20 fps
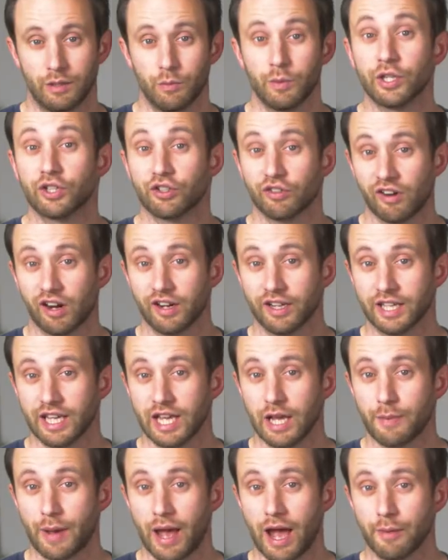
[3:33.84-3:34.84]
We try and
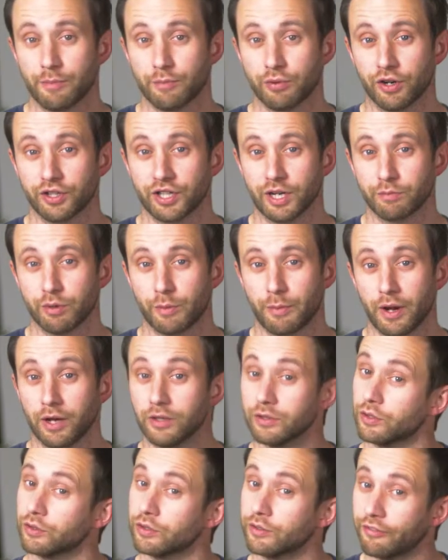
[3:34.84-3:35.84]
keep our project
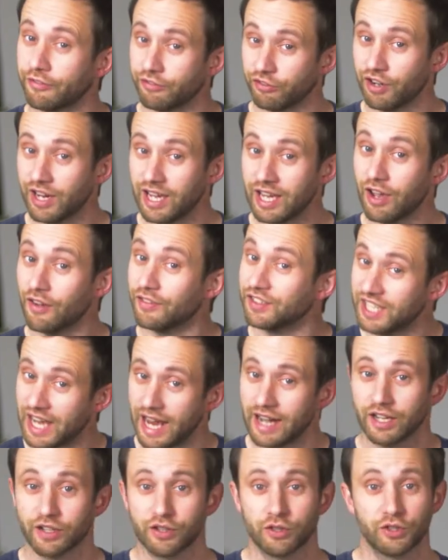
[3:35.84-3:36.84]
proposals free of
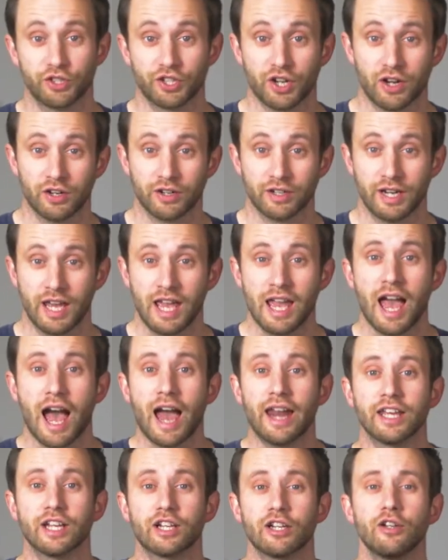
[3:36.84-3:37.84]
technical jargon
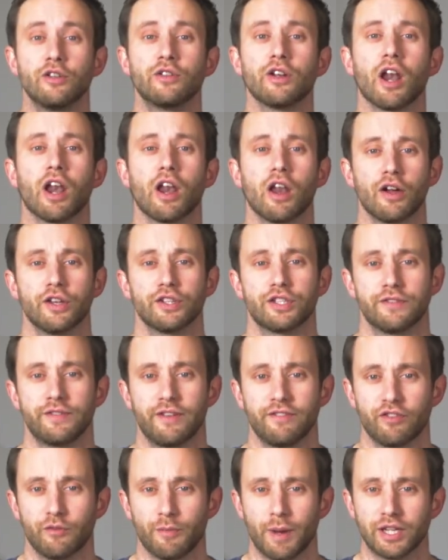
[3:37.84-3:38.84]
and include lots of
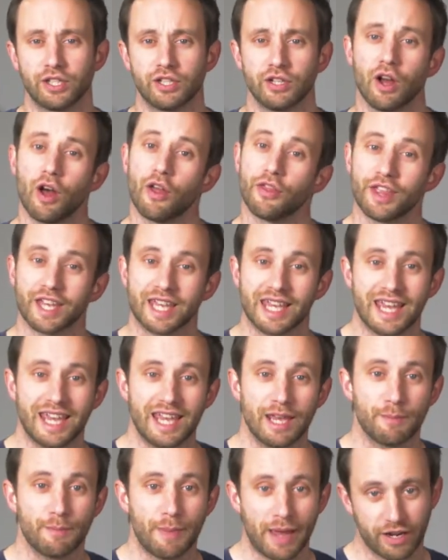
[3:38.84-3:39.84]
information on the
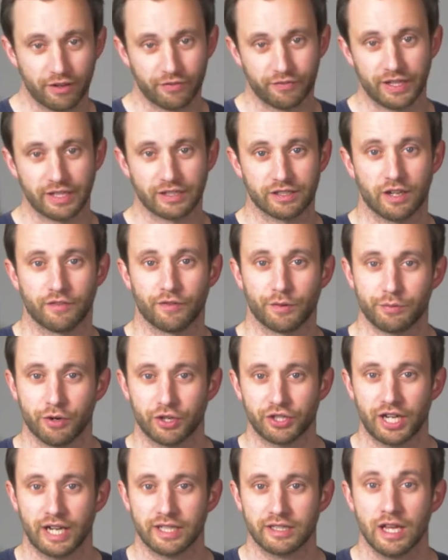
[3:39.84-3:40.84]
key benefits of a
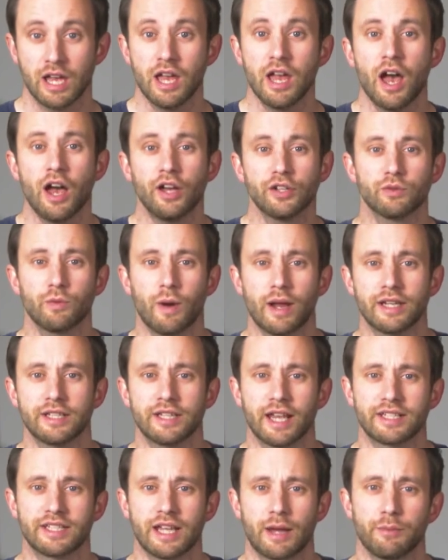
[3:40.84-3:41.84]
project, as well
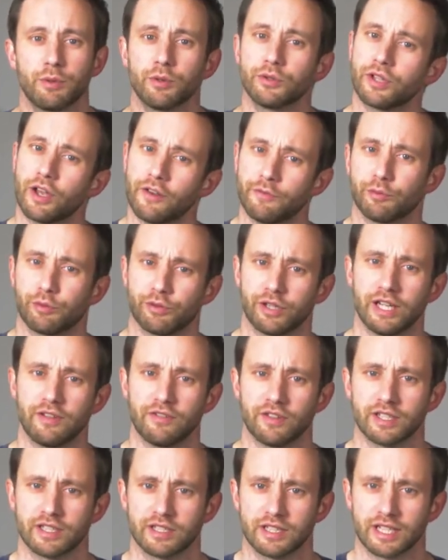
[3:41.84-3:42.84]
as examples of
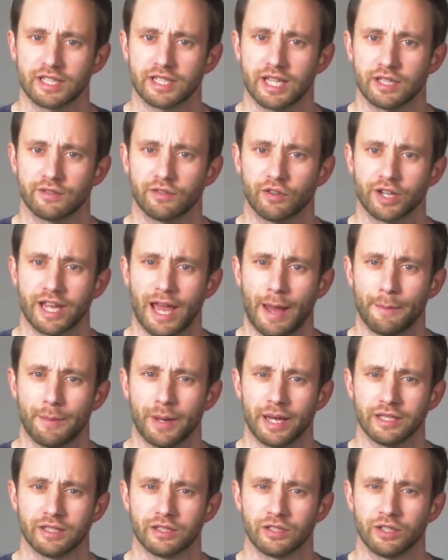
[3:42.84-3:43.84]
previous successful
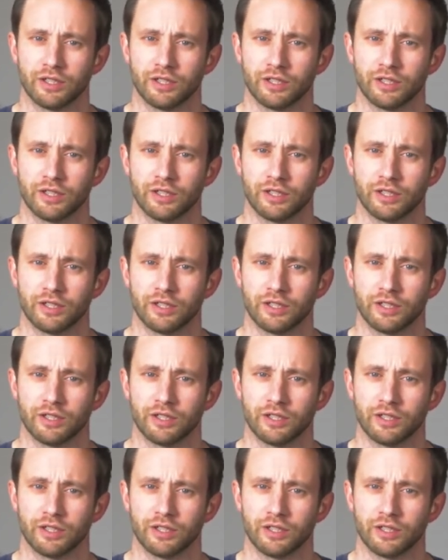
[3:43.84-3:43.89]
campaigns